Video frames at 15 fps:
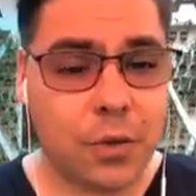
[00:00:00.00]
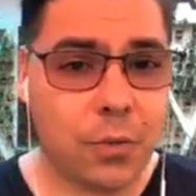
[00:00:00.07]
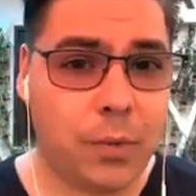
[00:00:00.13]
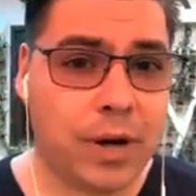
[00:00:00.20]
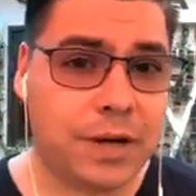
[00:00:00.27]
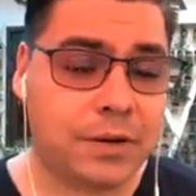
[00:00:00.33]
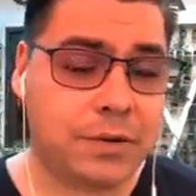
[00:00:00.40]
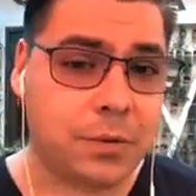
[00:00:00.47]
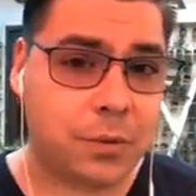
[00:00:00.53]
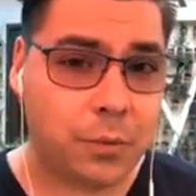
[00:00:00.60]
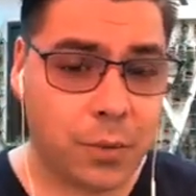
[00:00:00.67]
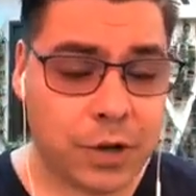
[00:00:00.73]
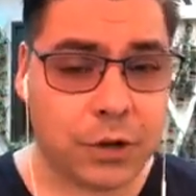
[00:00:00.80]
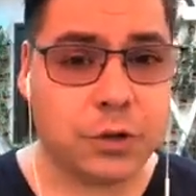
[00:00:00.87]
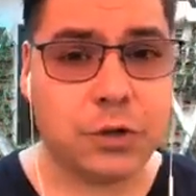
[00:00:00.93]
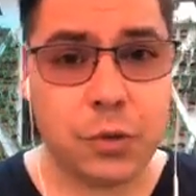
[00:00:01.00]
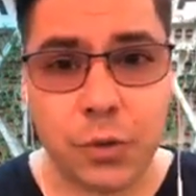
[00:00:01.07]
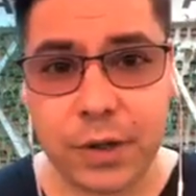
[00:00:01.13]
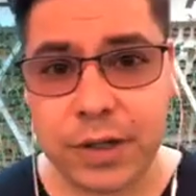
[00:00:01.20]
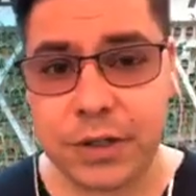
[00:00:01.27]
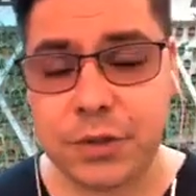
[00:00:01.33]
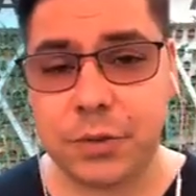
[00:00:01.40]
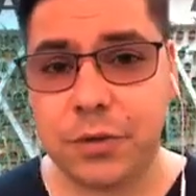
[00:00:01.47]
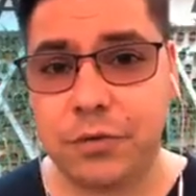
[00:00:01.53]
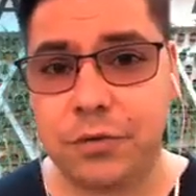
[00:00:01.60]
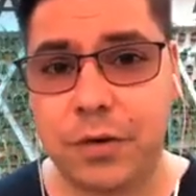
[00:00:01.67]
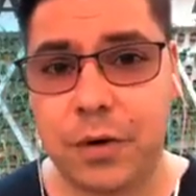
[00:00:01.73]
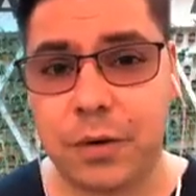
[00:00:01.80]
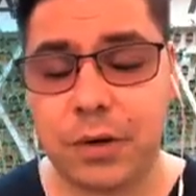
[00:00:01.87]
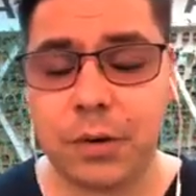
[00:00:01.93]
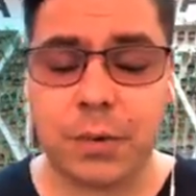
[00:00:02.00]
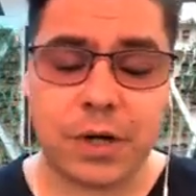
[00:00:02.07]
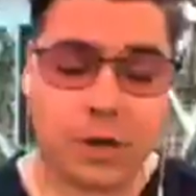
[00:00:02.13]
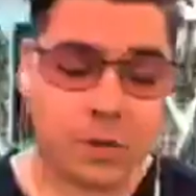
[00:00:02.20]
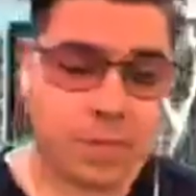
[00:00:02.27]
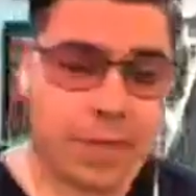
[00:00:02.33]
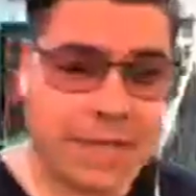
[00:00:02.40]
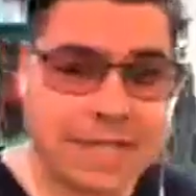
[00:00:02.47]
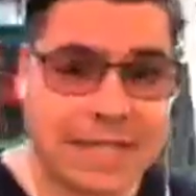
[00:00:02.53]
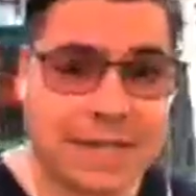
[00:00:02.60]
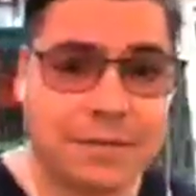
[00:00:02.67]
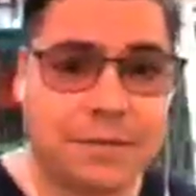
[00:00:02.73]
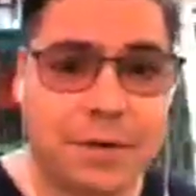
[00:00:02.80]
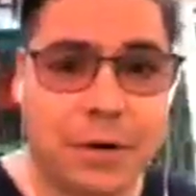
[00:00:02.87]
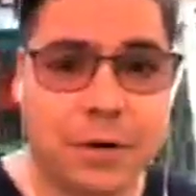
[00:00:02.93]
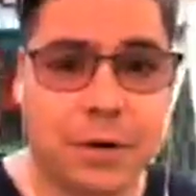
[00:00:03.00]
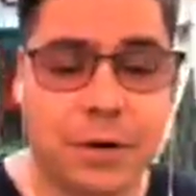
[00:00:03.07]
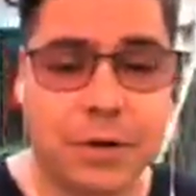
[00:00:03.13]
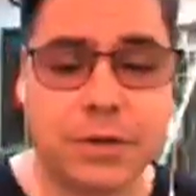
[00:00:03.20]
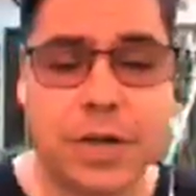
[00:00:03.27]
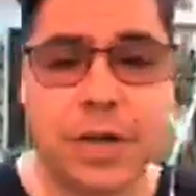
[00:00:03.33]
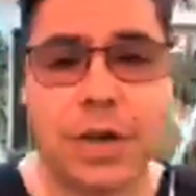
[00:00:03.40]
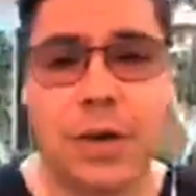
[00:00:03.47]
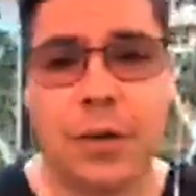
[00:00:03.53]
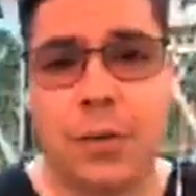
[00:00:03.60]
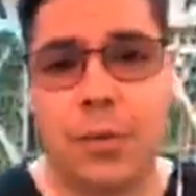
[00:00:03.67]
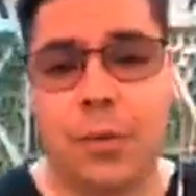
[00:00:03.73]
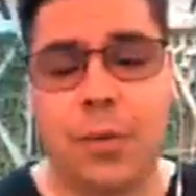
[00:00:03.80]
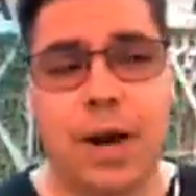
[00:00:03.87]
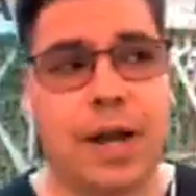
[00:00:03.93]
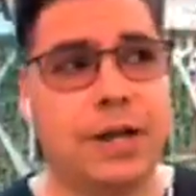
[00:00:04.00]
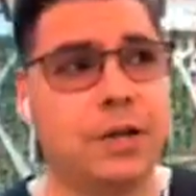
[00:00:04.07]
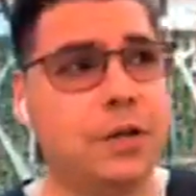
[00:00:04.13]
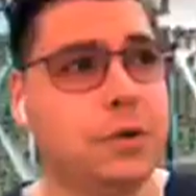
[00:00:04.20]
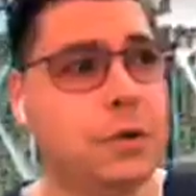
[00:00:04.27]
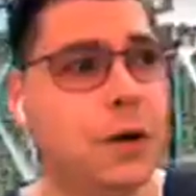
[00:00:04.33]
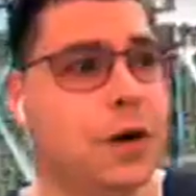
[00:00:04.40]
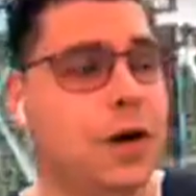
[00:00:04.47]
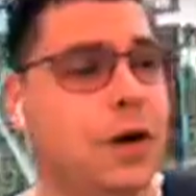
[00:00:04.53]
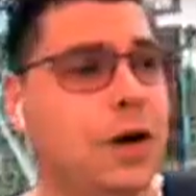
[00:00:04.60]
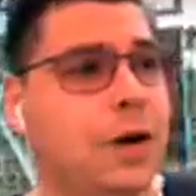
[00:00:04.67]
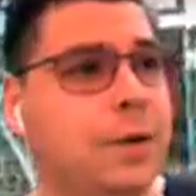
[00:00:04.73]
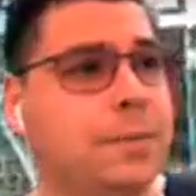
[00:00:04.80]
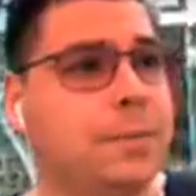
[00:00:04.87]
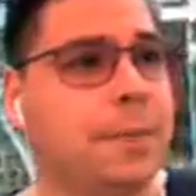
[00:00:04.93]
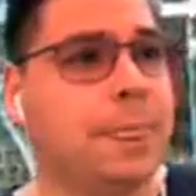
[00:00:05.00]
When you're talking to a foreigner, when you're meeting foreigners, when you are